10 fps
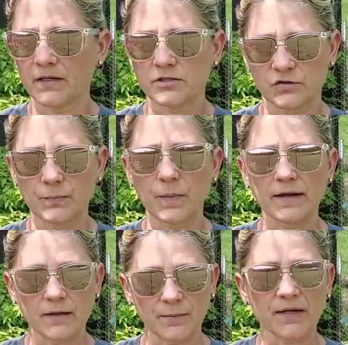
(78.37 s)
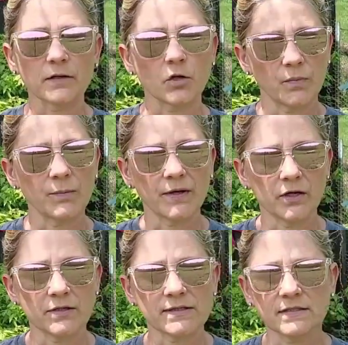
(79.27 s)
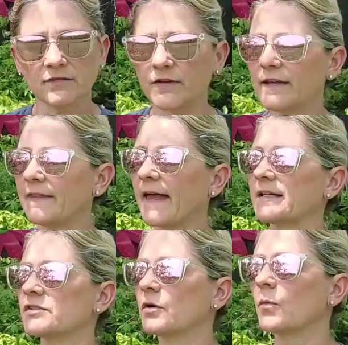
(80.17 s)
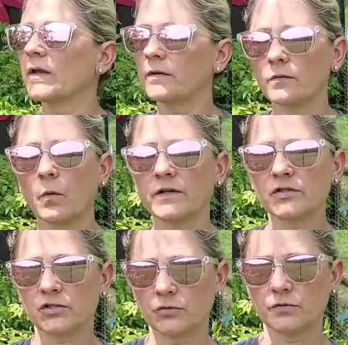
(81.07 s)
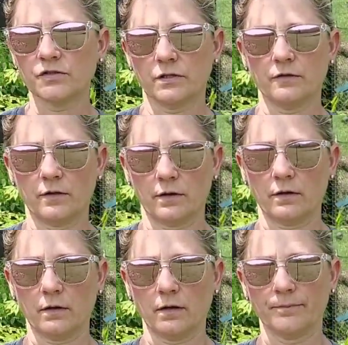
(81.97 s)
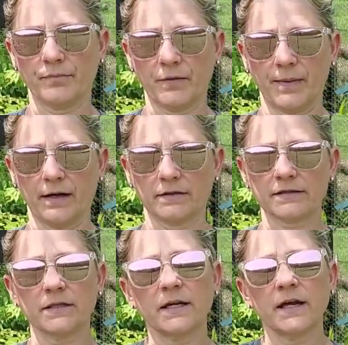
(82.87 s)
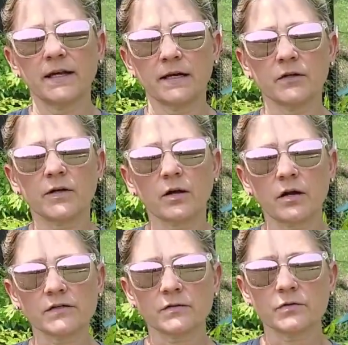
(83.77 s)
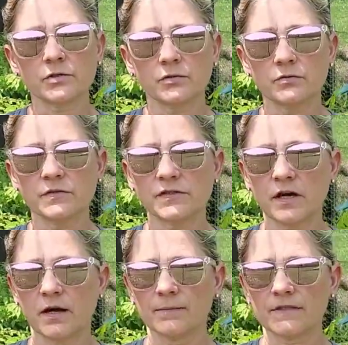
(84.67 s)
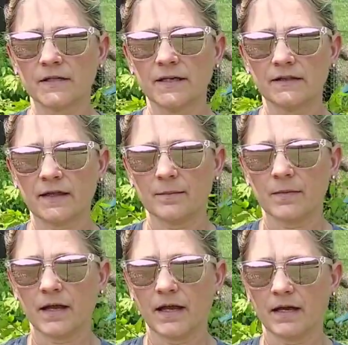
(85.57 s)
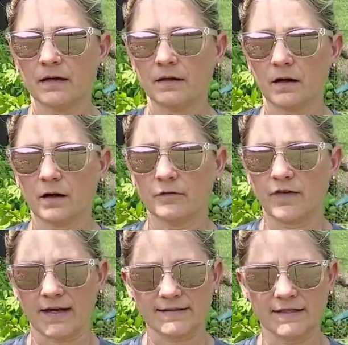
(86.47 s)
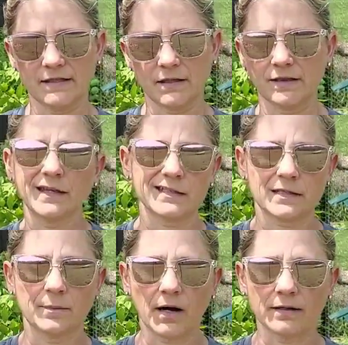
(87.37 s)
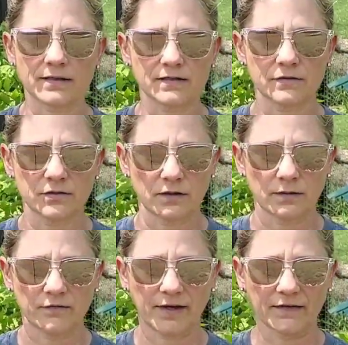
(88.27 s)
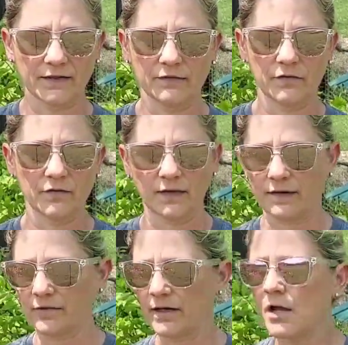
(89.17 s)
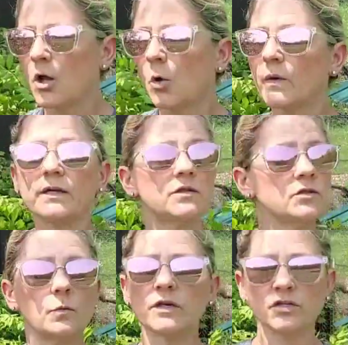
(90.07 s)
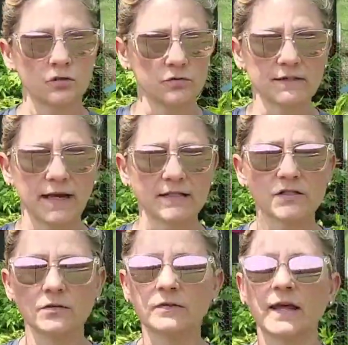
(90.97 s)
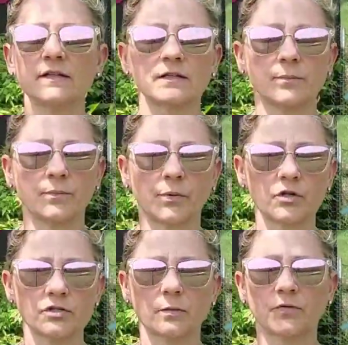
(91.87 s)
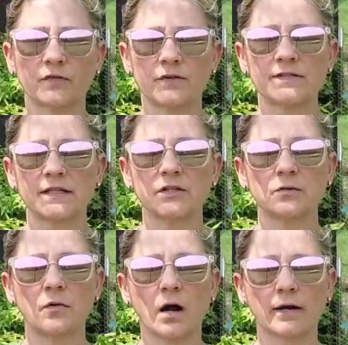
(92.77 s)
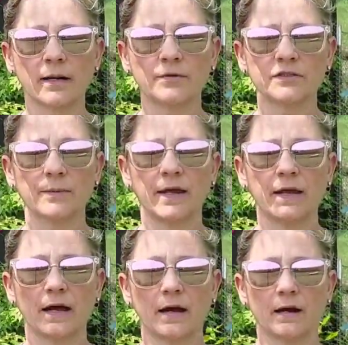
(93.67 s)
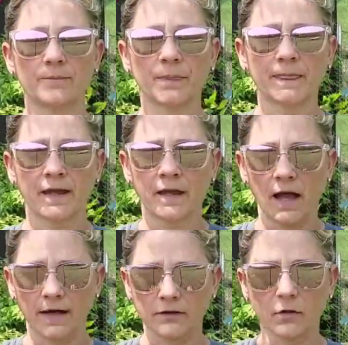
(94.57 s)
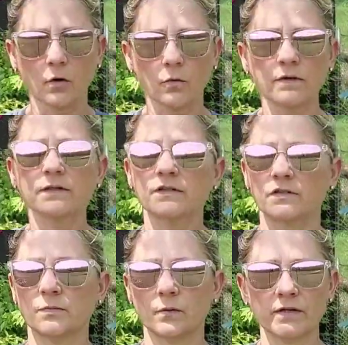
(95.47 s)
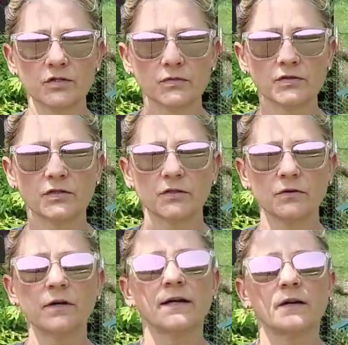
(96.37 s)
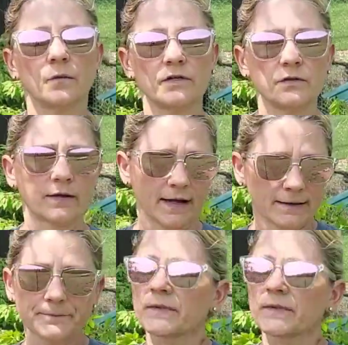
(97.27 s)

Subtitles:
just end up being a little bit bigger and stuff like that. So we always choose the males. Now you can also choose to get them a vaccine. I think it's the Marks vaccine, if you say that right. We choose not to. That is a personal preference that you are able to make on your own. This is what we choose to do. We do not.